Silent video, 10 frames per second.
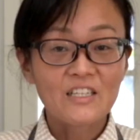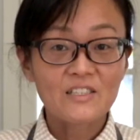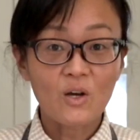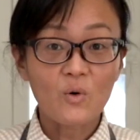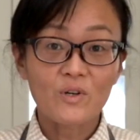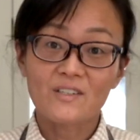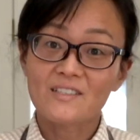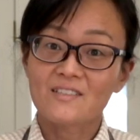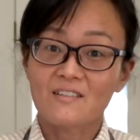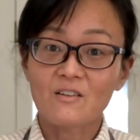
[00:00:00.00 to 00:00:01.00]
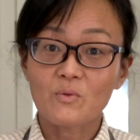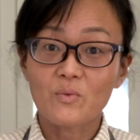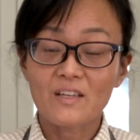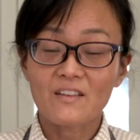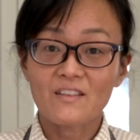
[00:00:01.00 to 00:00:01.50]
So we're gonna start
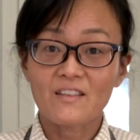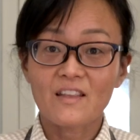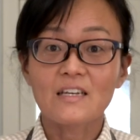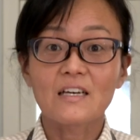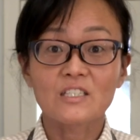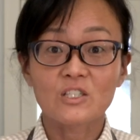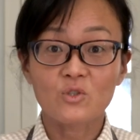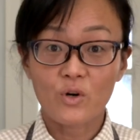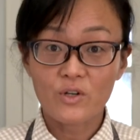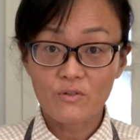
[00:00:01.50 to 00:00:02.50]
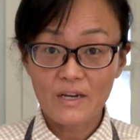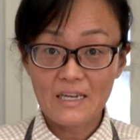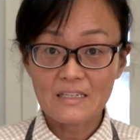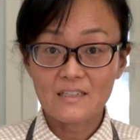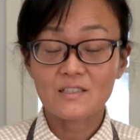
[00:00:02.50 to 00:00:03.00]
with a short
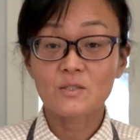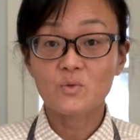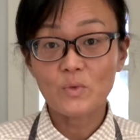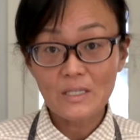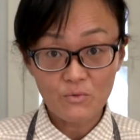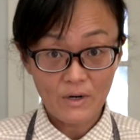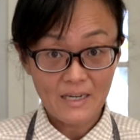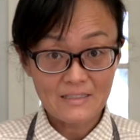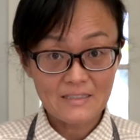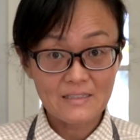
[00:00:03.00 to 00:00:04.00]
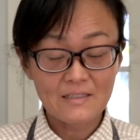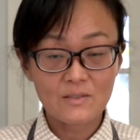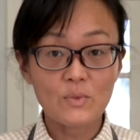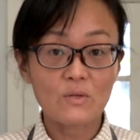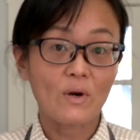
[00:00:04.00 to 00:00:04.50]
grain sweet rice